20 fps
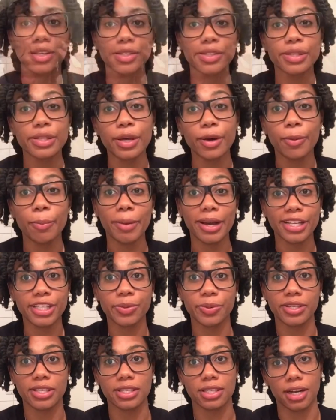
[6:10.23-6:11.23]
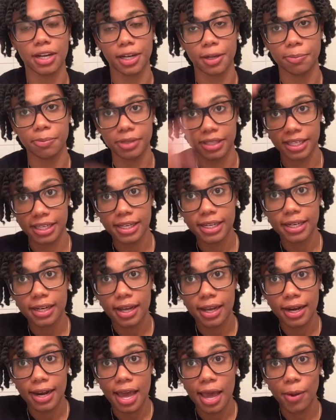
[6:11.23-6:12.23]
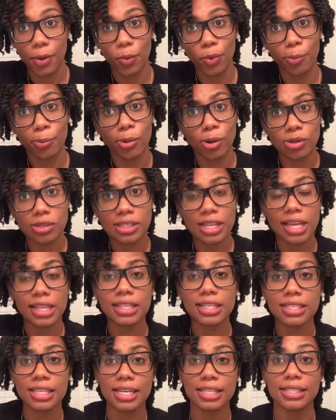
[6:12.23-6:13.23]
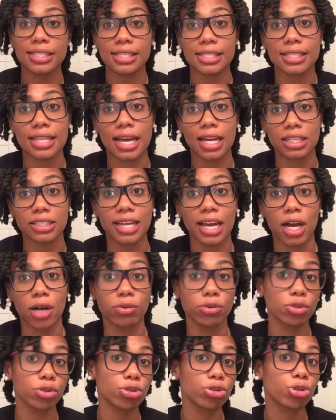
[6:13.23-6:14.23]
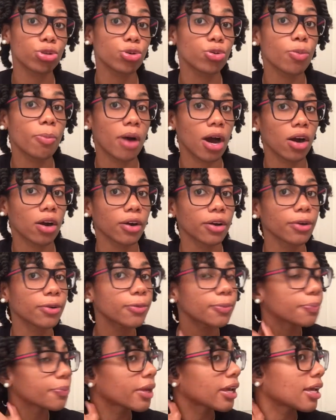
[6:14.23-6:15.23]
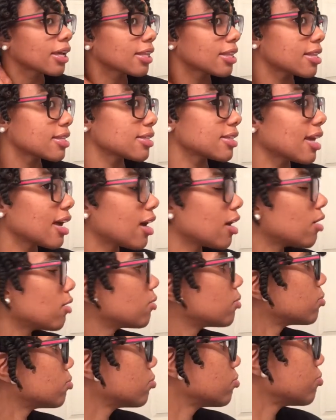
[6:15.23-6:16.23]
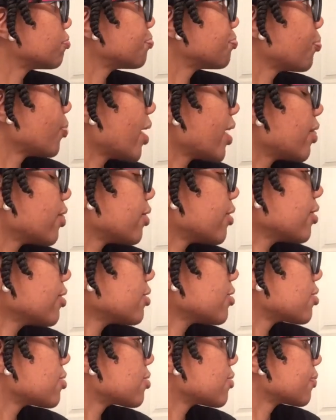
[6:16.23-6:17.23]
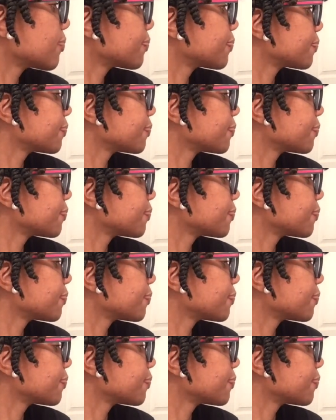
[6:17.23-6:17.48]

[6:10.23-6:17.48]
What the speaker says: So my twists are completed, and I will most likely take the style down tomorrow. This is how it looks.